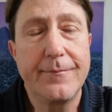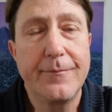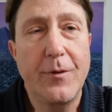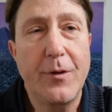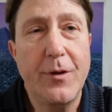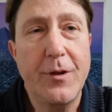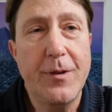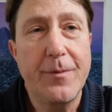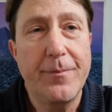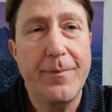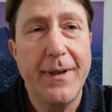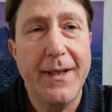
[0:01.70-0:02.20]

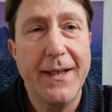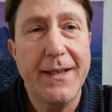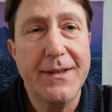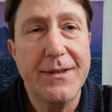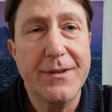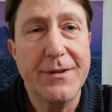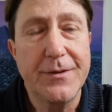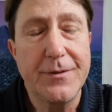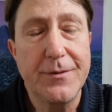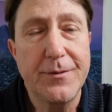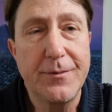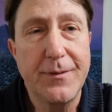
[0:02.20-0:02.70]
Welcome back
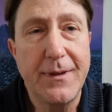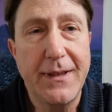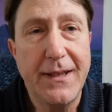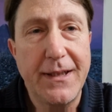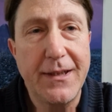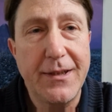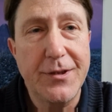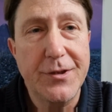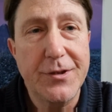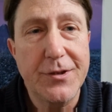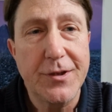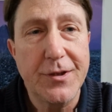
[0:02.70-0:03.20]
to
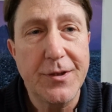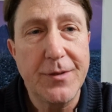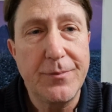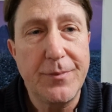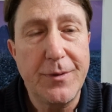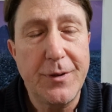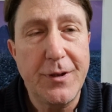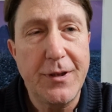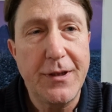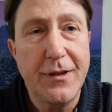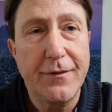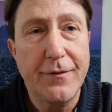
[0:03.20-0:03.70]
English and the
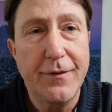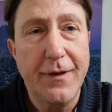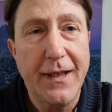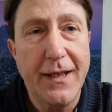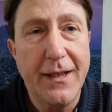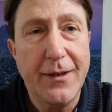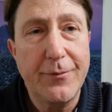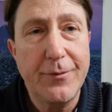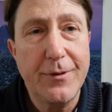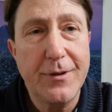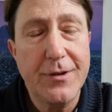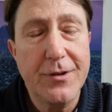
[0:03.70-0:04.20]
Beauty of
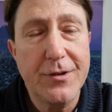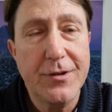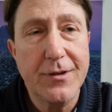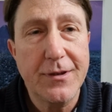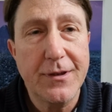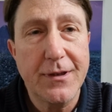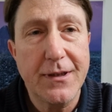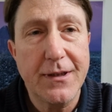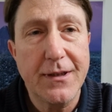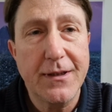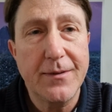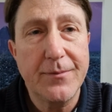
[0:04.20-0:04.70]
Language.
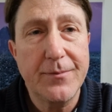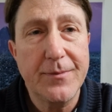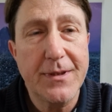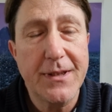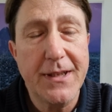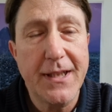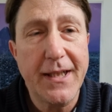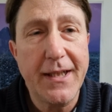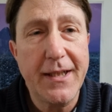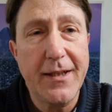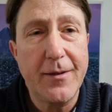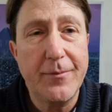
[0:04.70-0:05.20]

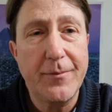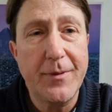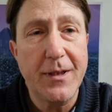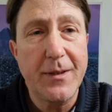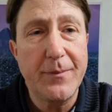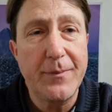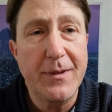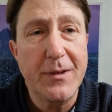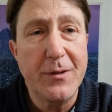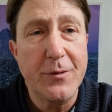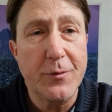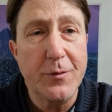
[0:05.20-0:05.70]
Today I'm going to
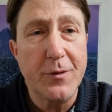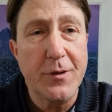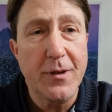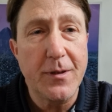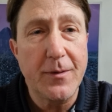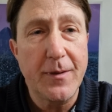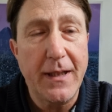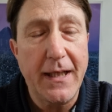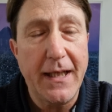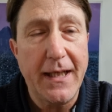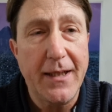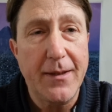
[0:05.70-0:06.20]
be talking to
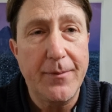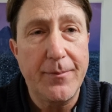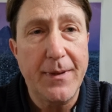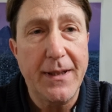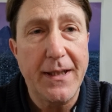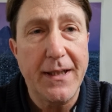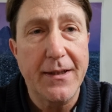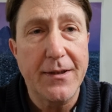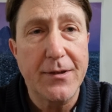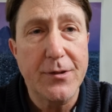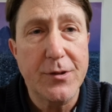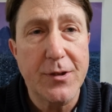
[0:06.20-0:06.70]
you again
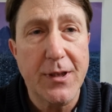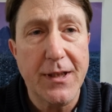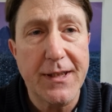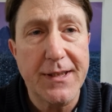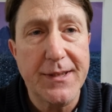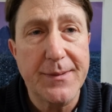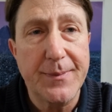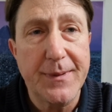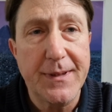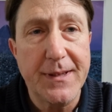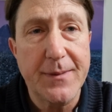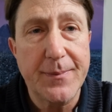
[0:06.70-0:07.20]
about
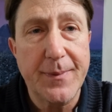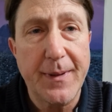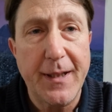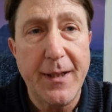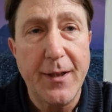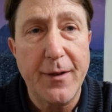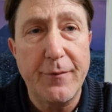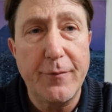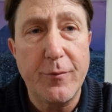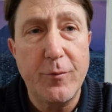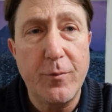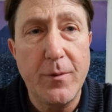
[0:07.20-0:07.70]
Shakespeare's
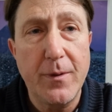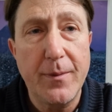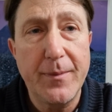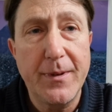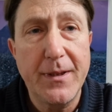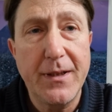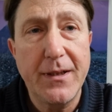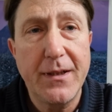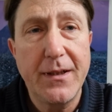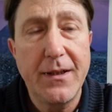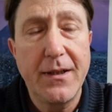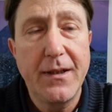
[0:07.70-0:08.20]
powerful
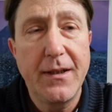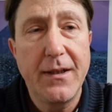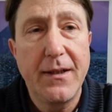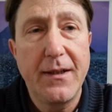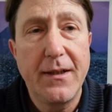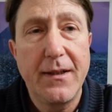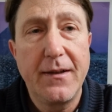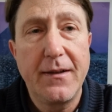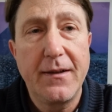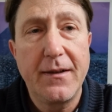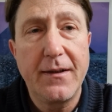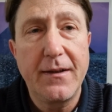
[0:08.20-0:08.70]
women,
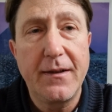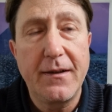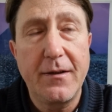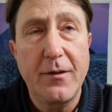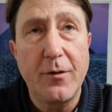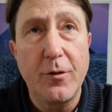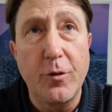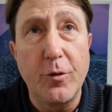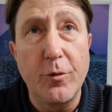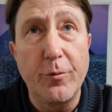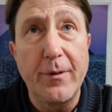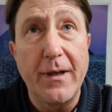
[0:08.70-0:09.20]

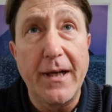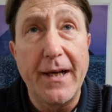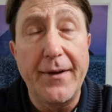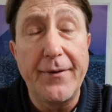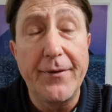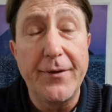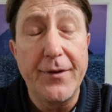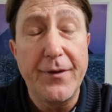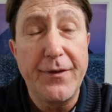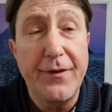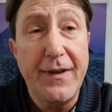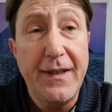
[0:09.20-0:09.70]
or
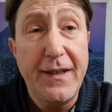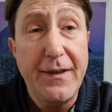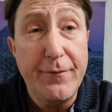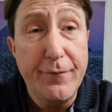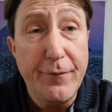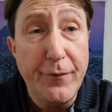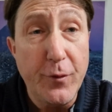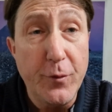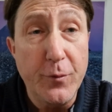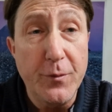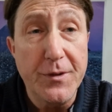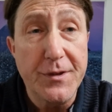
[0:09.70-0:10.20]
rather, the
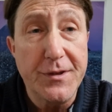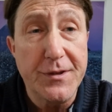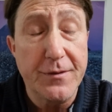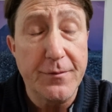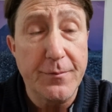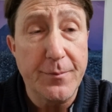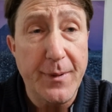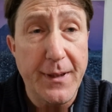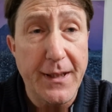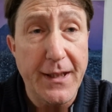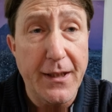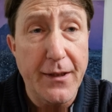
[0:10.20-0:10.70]
influence
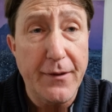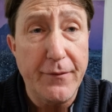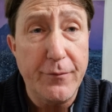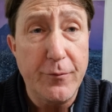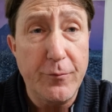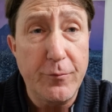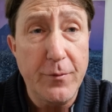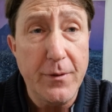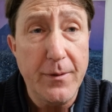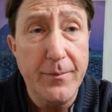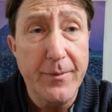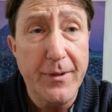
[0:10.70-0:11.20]
of
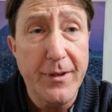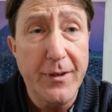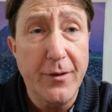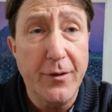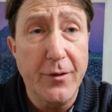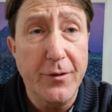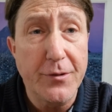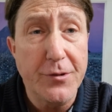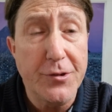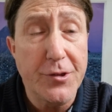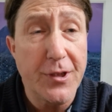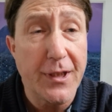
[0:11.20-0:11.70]
powerful women
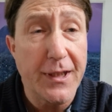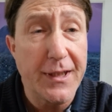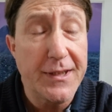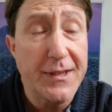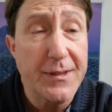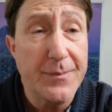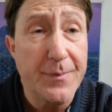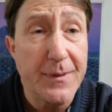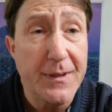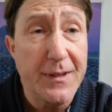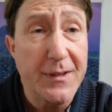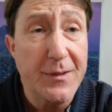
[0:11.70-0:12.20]
on
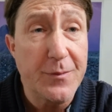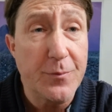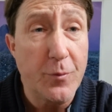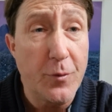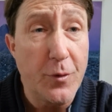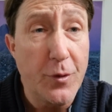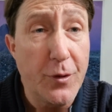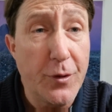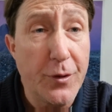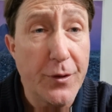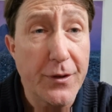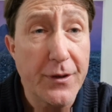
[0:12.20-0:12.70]
Shakespeare's
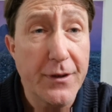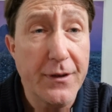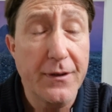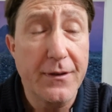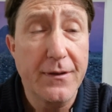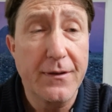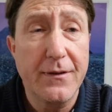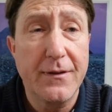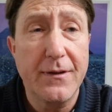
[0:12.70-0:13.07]
work.